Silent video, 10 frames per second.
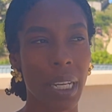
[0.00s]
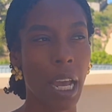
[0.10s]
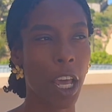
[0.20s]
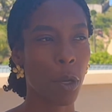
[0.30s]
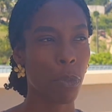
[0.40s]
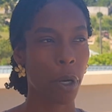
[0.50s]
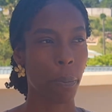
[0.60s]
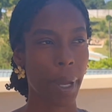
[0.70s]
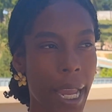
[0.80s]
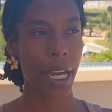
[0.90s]
kind of
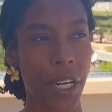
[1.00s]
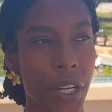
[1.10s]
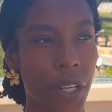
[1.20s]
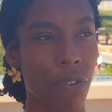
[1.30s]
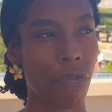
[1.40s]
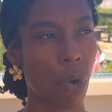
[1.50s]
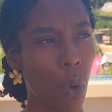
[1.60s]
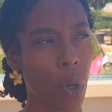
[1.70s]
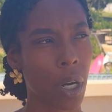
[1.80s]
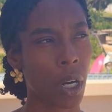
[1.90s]
prepared
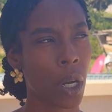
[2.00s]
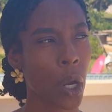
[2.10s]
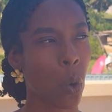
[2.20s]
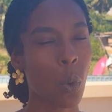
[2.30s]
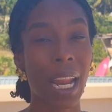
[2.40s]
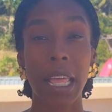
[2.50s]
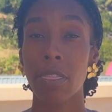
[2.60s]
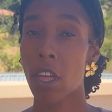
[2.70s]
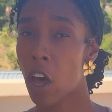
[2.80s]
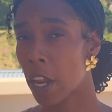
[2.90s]
for what I
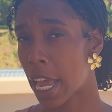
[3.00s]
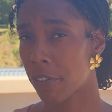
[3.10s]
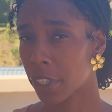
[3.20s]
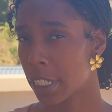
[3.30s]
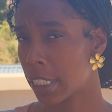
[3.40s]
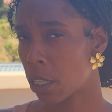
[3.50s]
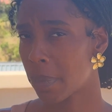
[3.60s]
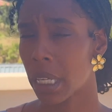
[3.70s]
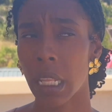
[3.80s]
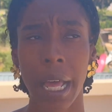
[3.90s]
thought Africa to
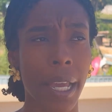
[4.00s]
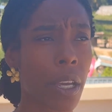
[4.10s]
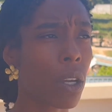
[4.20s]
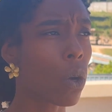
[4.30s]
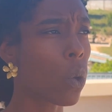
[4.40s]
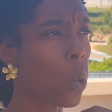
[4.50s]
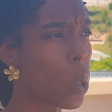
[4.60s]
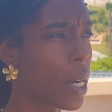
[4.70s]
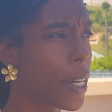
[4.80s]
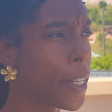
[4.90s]
be like,
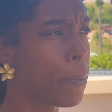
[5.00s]
or